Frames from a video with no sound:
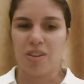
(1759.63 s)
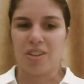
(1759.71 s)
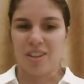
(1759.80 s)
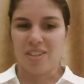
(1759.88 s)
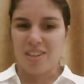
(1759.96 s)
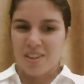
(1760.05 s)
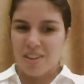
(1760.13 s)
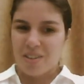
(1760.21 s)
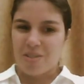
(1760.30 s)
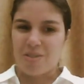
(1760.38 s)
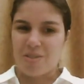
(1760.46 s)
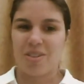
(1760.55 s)
And I said, oh,
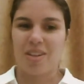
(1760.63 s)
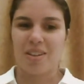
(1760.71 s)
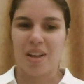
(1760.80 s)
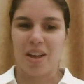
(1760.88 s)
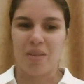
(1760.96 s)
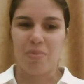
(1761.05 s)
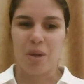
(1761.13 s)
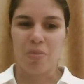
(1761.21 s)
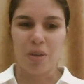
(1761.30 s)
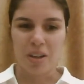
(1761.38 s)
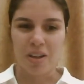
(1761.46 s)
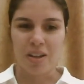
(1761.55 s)
Chrissy, like
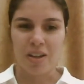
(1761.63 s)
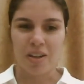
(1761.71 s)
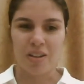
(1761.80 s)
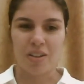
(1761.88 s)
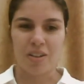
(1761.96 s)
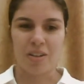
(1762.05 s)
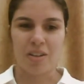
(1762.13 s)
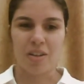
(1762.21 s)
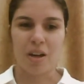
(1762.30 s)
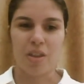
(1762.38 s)
I